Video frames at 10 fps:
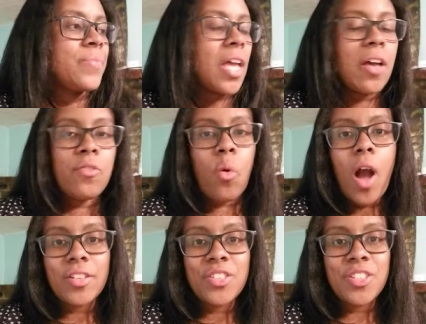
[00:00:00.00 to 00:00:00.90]
I've
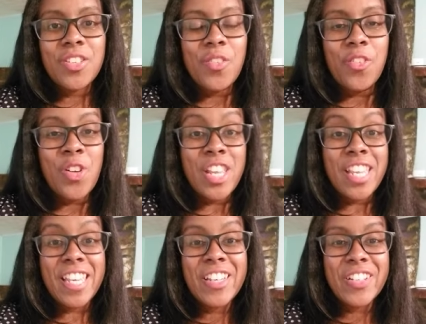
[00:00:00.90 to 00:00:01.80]
watched for
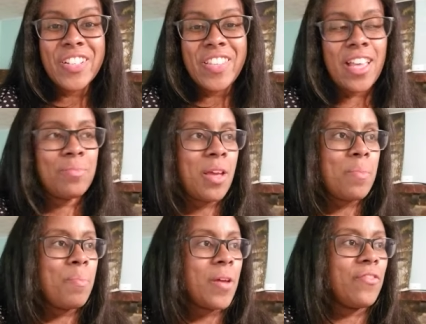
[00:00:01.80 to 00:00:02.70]
years as my,
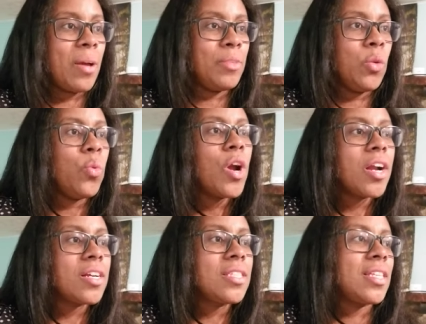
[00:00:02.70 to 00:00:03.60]
my family
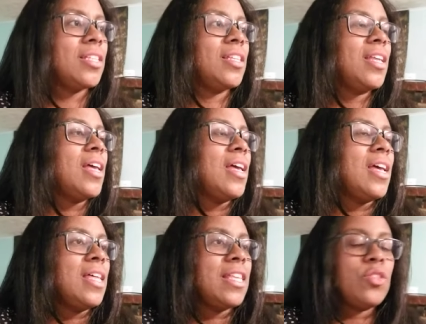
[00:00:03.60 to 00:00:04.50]
works and
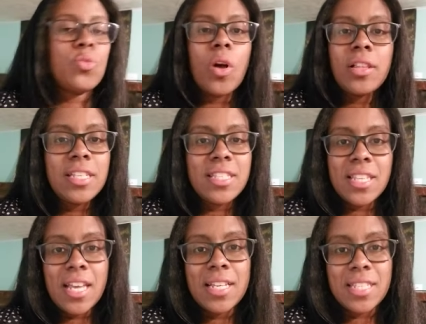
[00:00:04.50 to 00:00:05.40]
they do all these
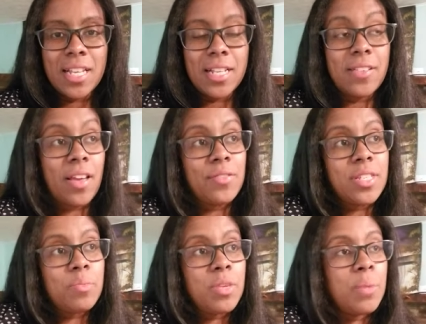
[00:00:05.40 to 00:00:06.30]
things and I, I've
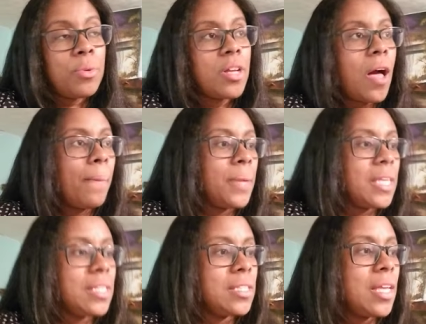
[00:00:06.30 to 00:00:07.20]
seen people come
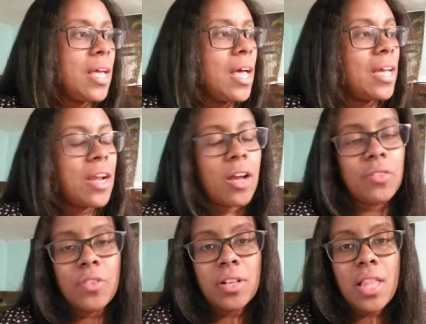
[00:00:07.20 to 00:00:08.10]
in and out
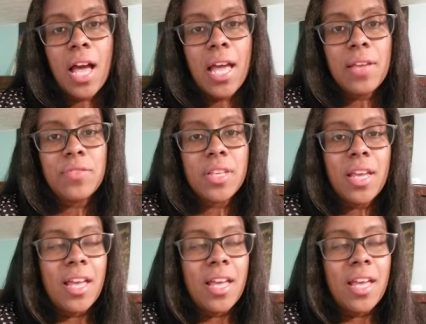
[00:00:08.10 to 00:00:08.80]
of our lives